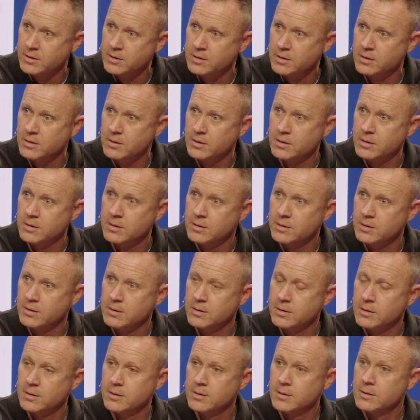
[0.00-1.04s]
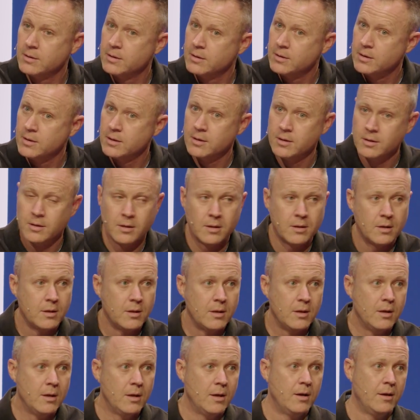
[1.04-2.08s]

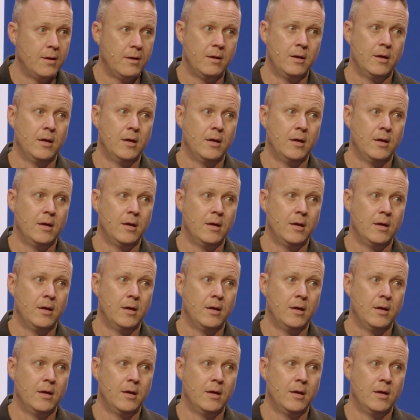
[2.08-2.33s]
No one is speaking in this clip.